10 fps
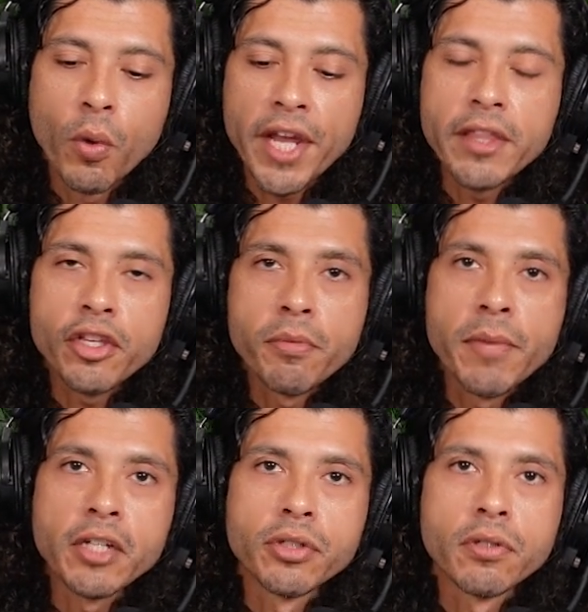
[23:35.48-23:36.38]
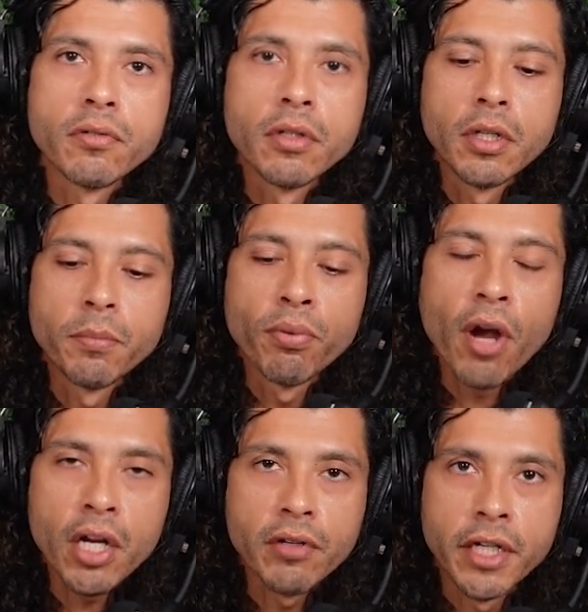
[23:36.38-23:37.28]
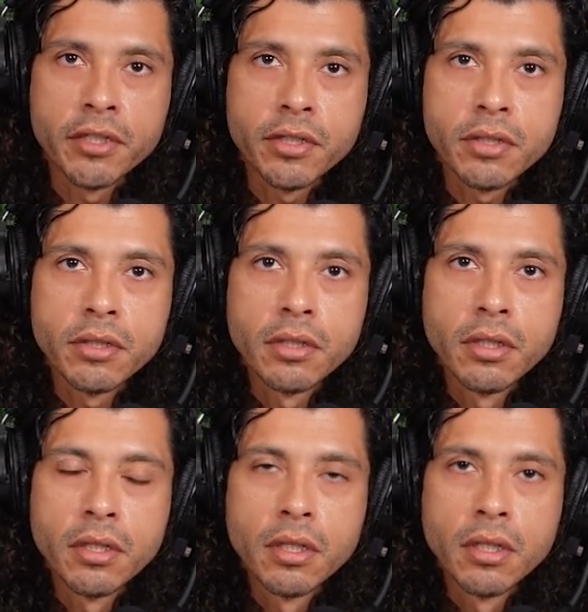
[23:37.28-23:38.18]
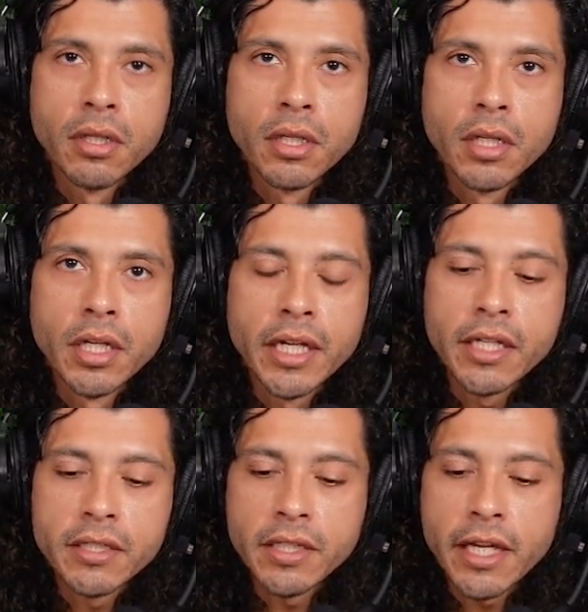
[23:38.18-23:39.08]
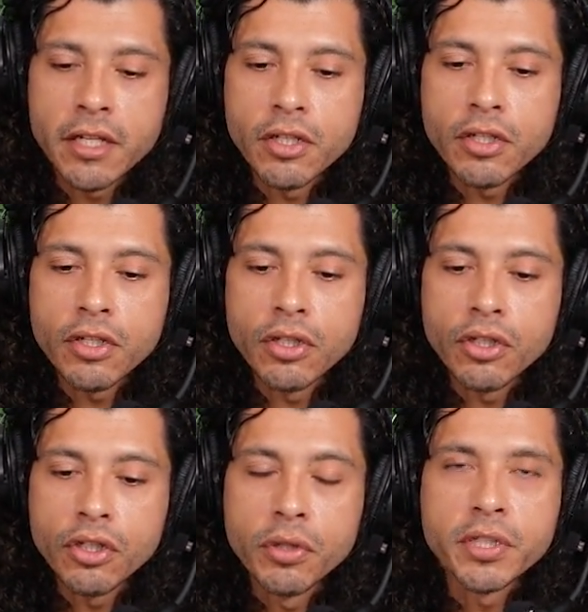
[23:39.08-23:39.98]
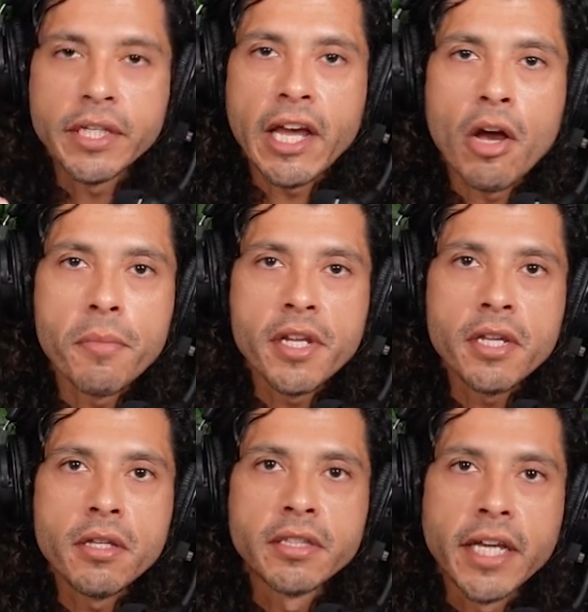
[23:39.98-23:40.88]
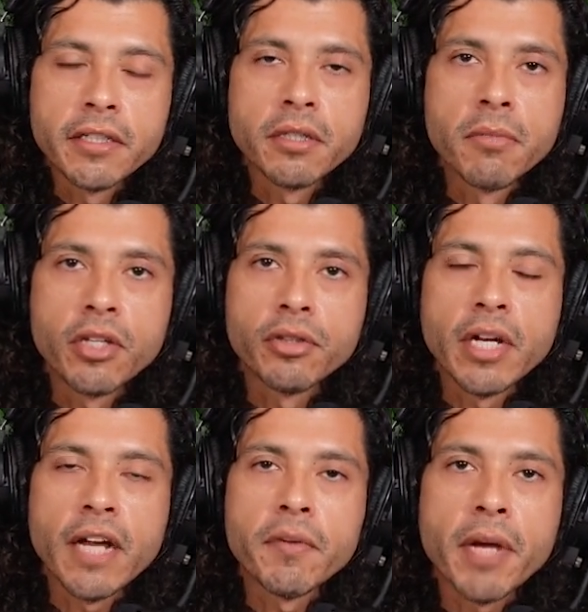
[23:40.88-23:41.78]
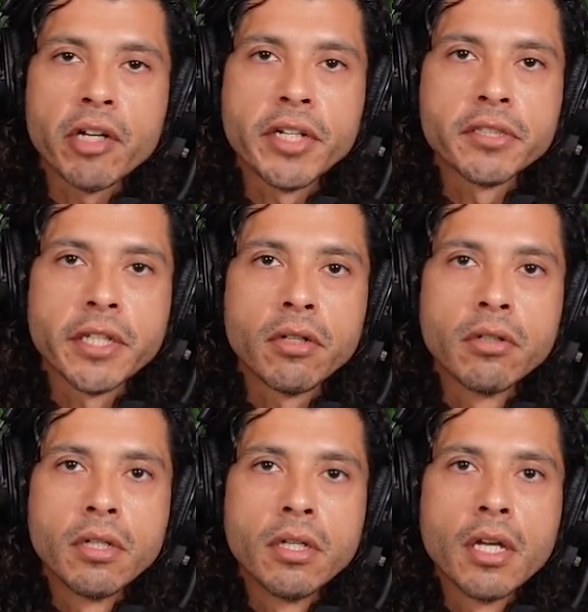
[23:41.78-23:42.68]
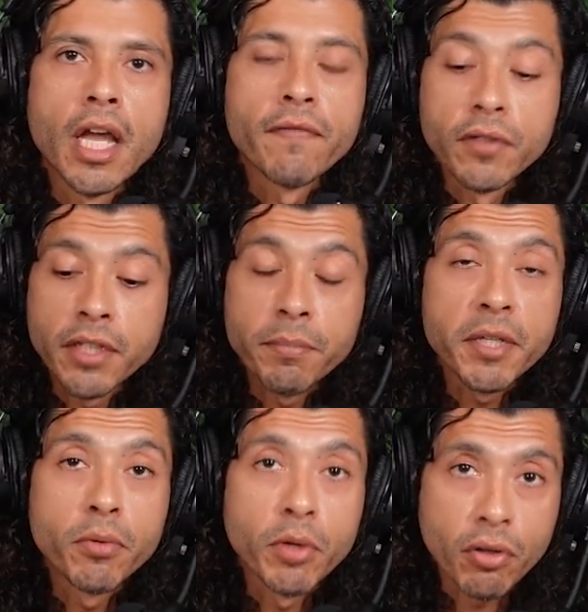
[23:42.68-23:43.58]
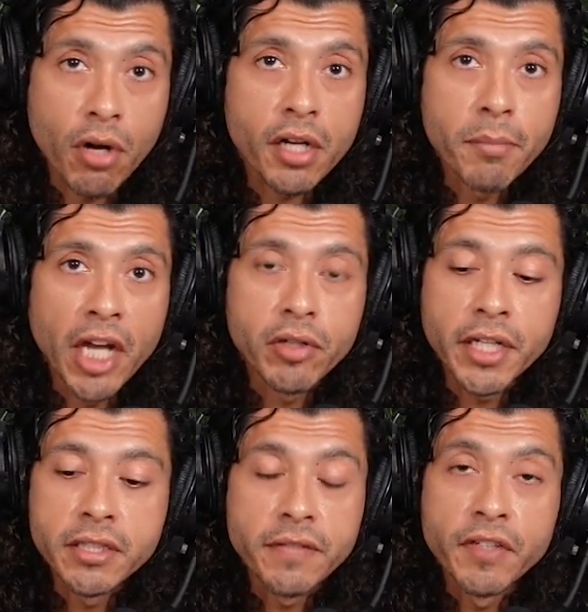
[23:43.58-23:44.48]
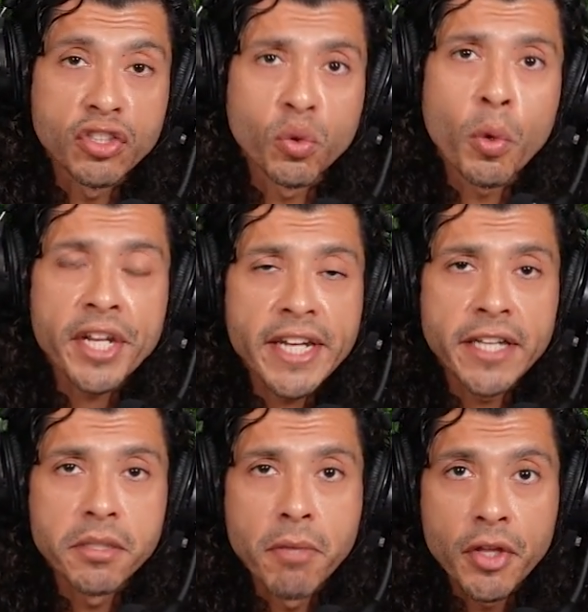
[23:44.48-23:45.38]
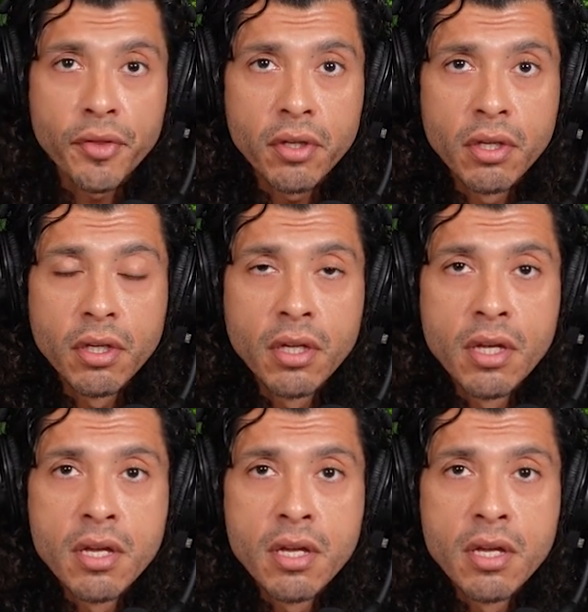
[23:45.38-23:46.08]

the way that you measure progress is that you see how many days in the month you're having migraines now. And for some people with chronic migraines, if it's 20 days a month,